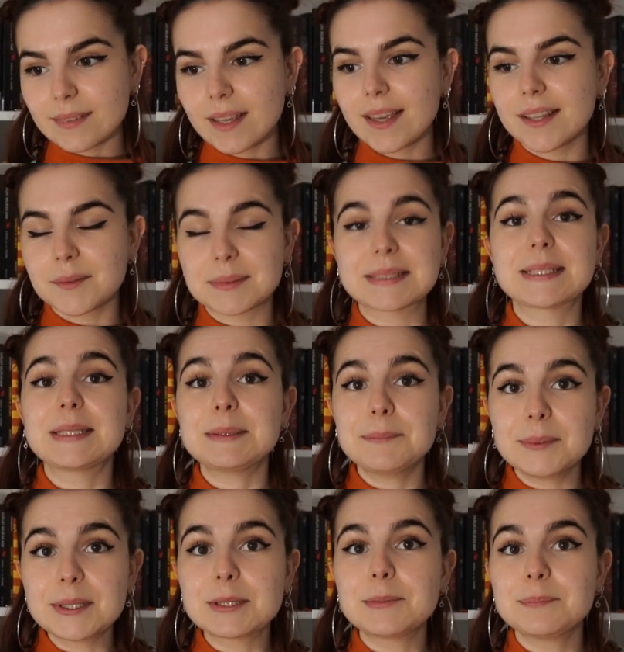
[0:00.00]
it was a good
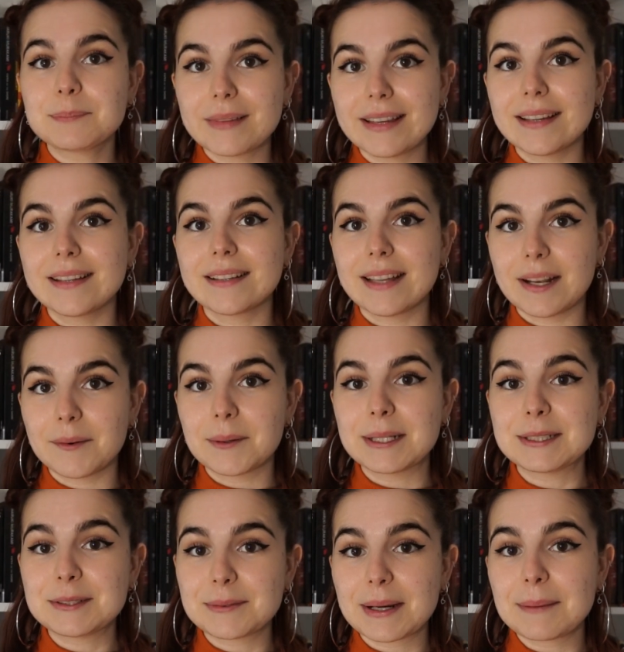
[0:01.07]
book and I wanted
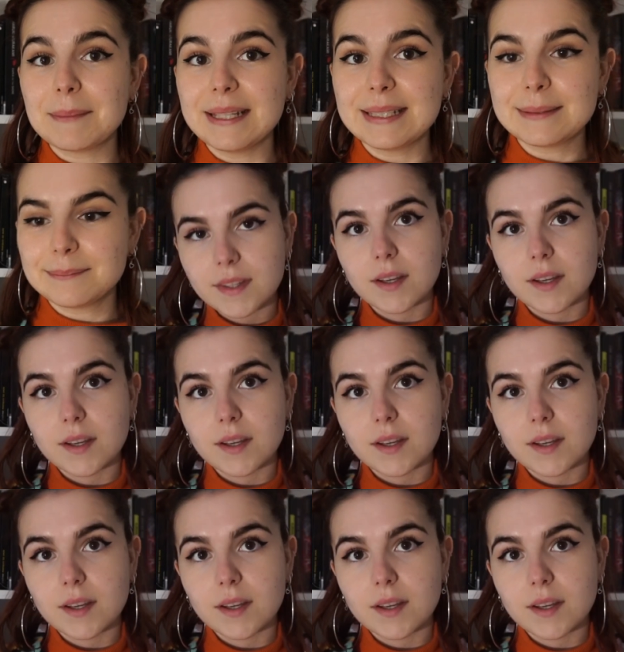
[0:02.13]
to recommend it.